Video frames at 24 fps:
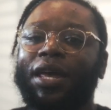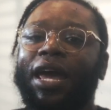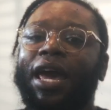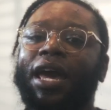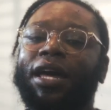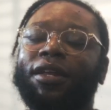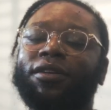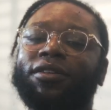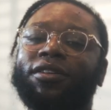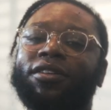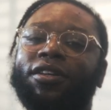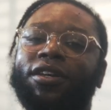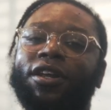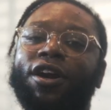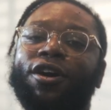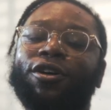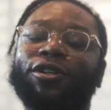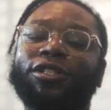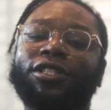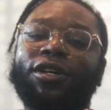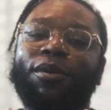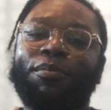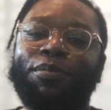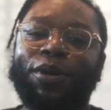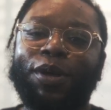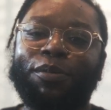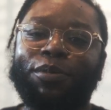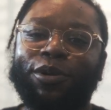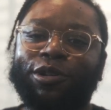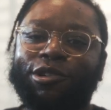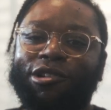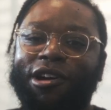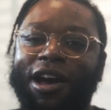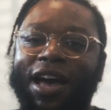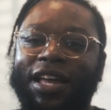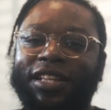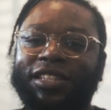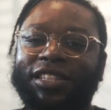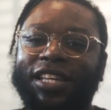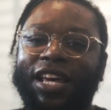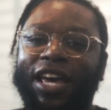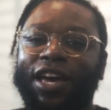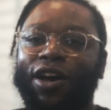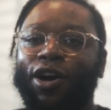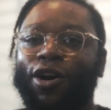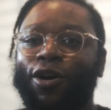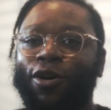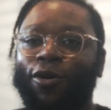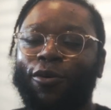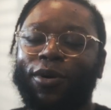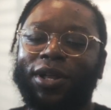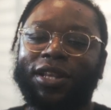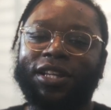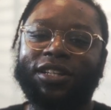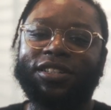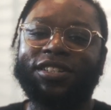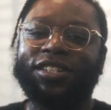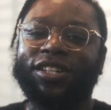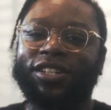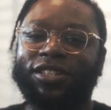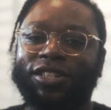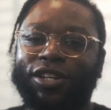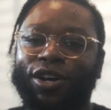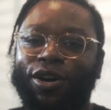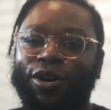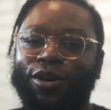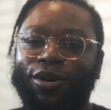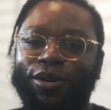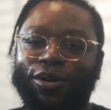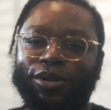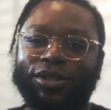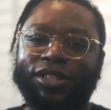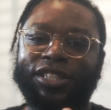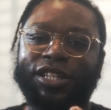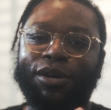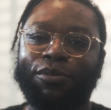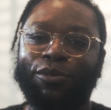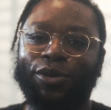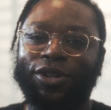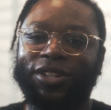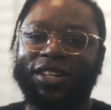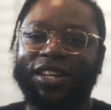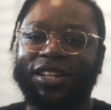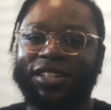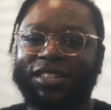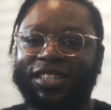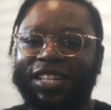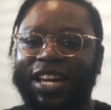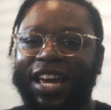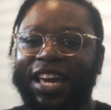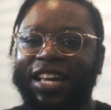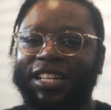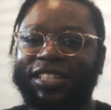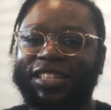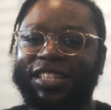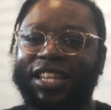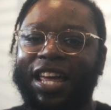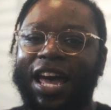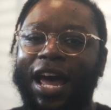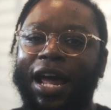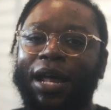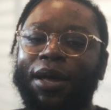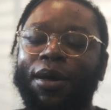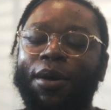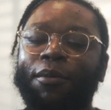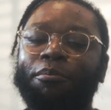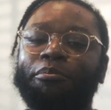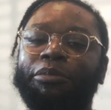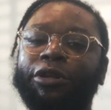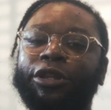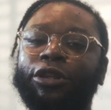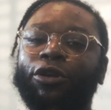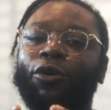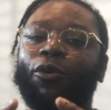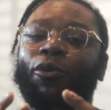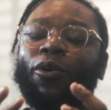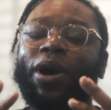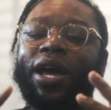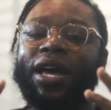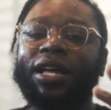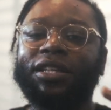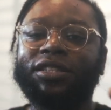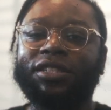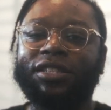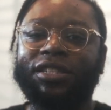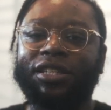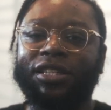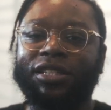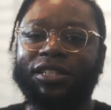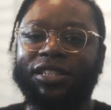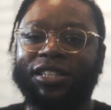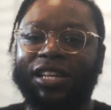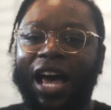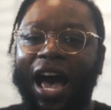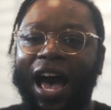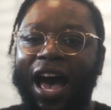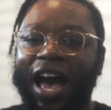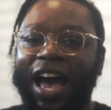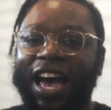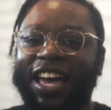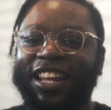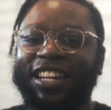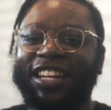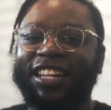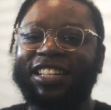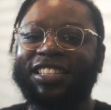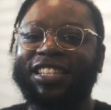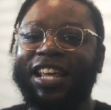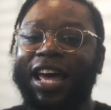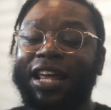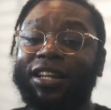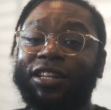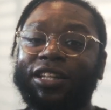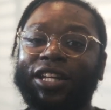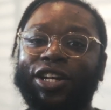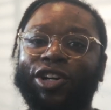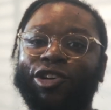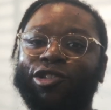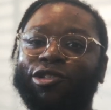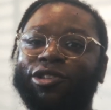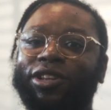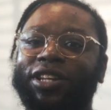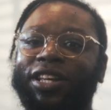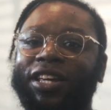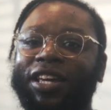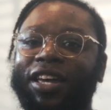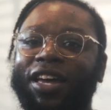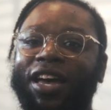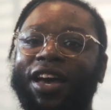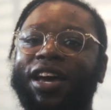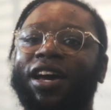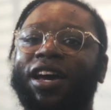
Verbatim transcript: And, you know, some people try and say, oh, well, it's just code. Someone could change that. But the way it's designed is that literally